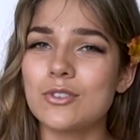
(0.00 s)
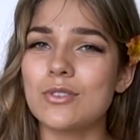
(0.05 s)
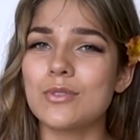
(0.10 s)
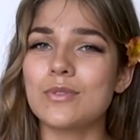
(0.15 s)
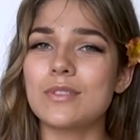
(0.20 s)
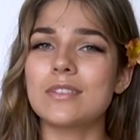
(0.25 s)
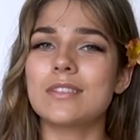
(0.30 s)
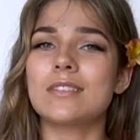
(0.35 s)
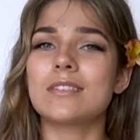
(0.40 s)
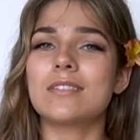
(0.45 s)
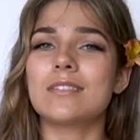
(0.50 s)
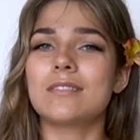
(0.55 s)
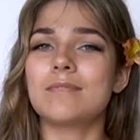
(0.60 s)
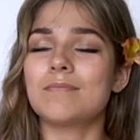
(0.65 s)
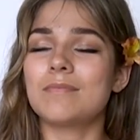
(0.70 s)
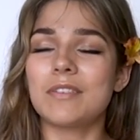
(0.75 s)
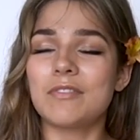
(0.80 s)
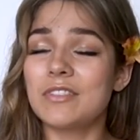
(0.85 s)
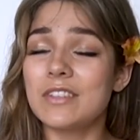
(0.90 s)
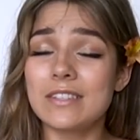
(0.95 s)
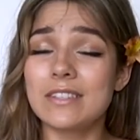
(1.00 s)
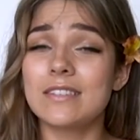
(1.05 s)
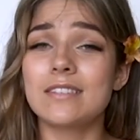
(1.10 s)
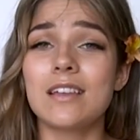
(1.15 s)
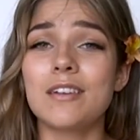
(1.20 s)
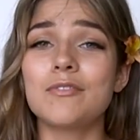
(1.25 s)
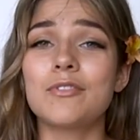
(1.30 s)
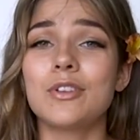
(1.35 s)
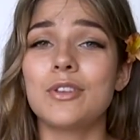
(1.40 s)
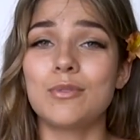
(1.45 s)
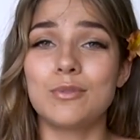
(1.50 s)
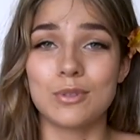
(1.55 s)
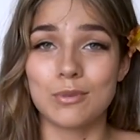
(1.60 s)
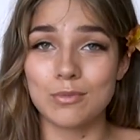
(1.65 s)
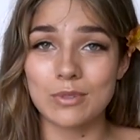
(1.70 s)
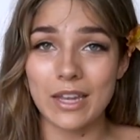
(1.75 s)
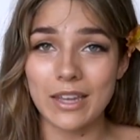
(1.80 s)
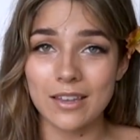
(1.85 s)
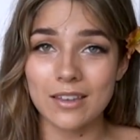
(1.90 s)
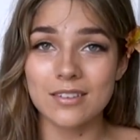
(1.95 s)
So if this is not for you,
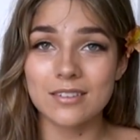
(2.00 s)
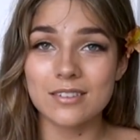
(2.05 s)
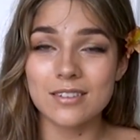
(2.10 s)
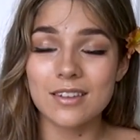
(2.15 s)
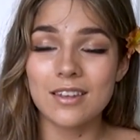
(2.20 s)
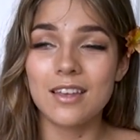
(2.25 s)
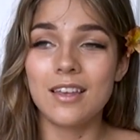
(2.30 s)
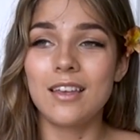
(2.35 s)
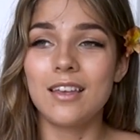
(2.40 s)
don't take it.